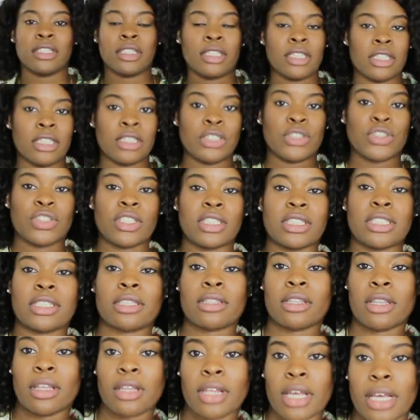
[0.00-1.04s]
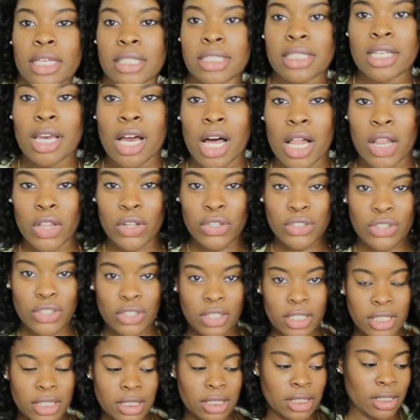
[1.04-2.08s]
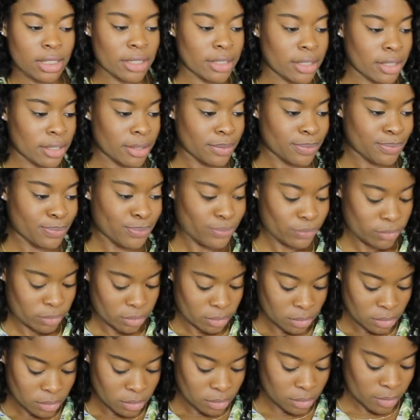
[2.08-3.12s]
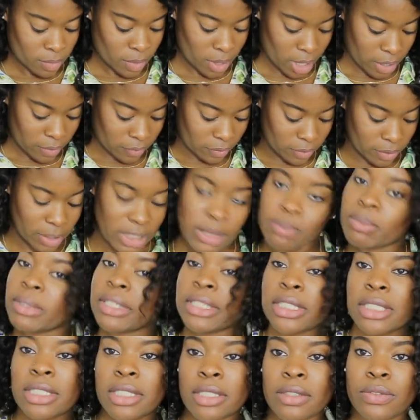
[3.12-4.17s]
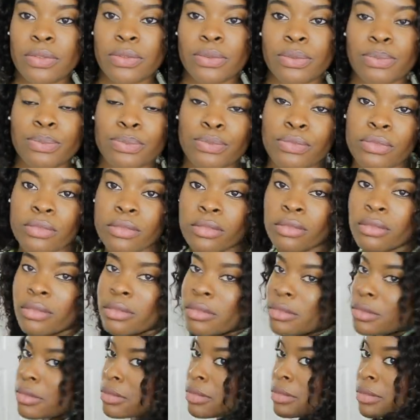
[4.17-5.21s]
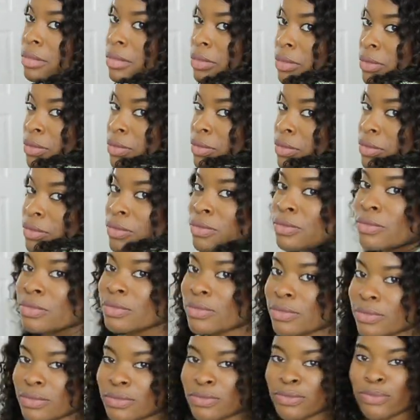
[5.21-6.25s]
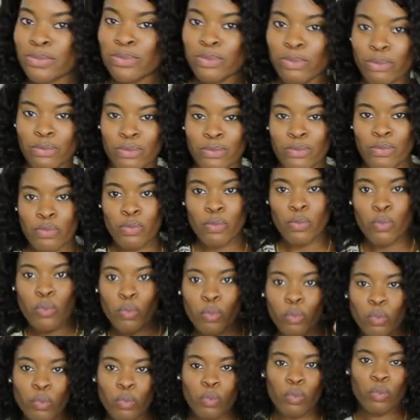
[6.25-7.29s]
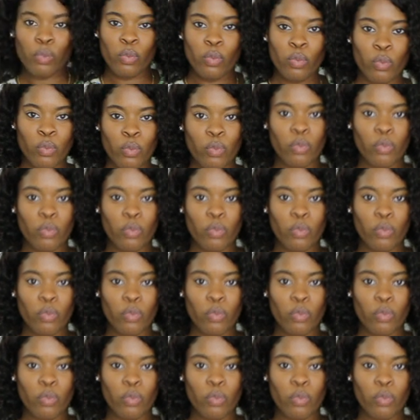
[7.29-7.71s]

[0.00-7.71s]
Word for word: this you know, summer springy. It's cute. I love the tigers on there, the, the flower. I love it one thing I love the most about this is